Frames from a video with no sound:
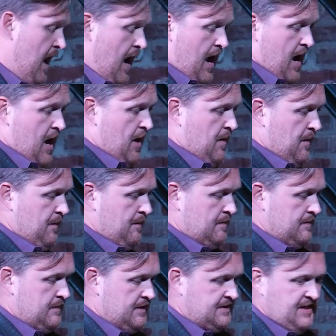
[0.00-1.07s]

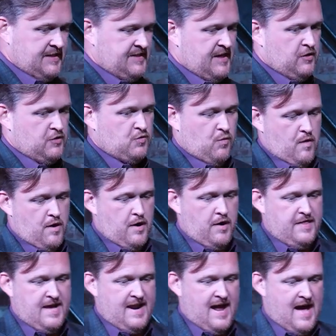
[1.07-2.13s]
The details were
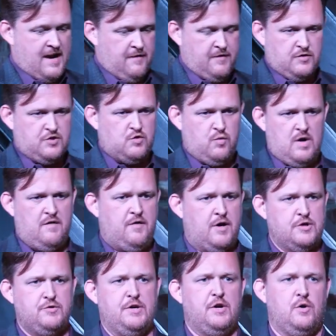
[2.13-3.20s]
that out of those
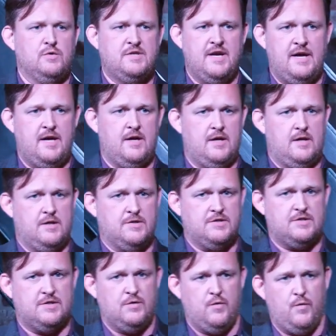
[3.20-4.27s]
1,200
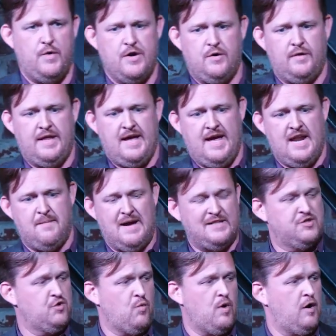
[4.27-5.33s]
hotels, we only had
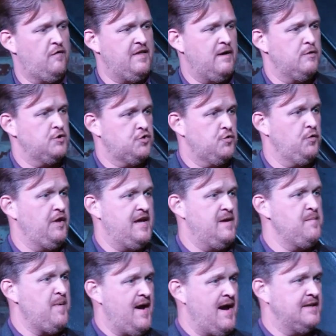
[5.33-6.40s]
about 12 that were truly
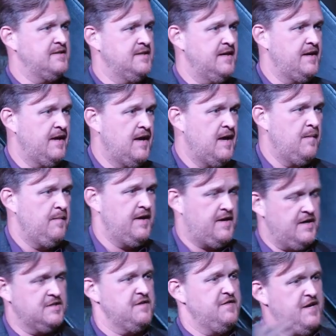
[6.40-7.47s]
impacted
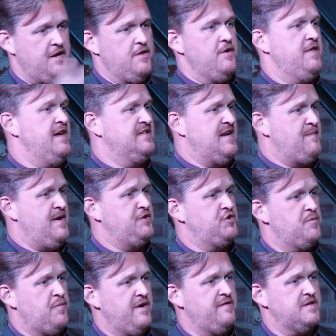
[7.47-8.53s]
because of the other things I
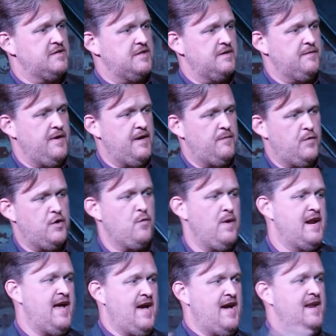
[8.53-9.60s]
mentioned previously, right? We
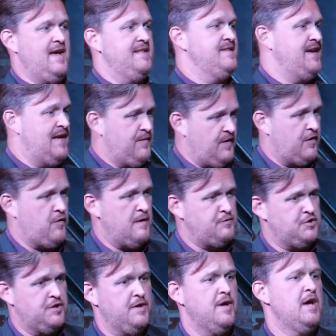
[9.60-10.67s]
already had end-to-end
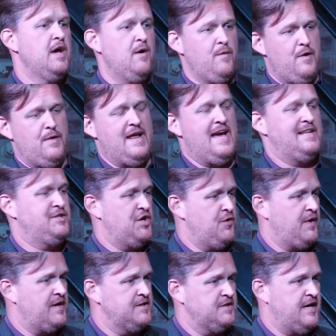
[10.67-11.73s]
encryption. We already had
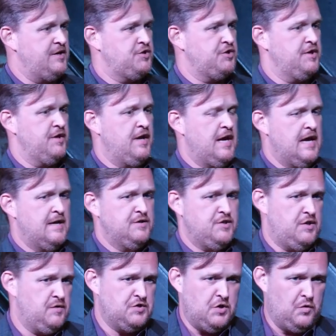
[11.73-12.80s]
tokenization.
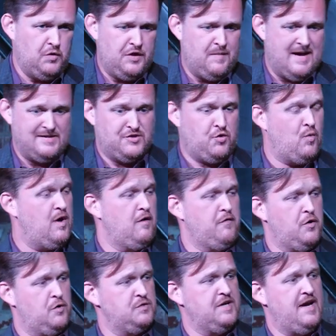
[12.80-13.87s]
So there was only about 12
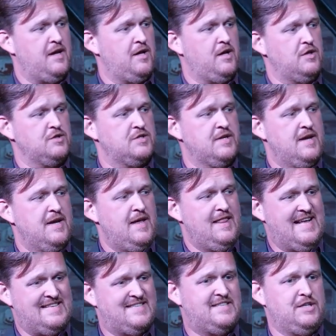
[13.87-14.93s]
hotels
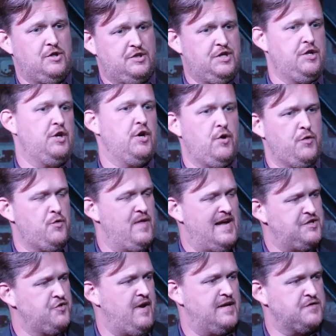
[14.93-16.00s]
that still didn't go through
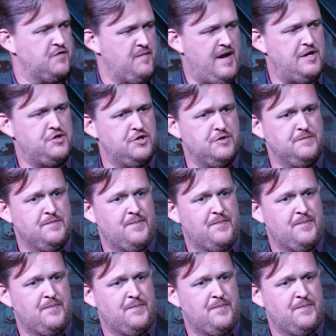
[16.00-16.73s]
that transformation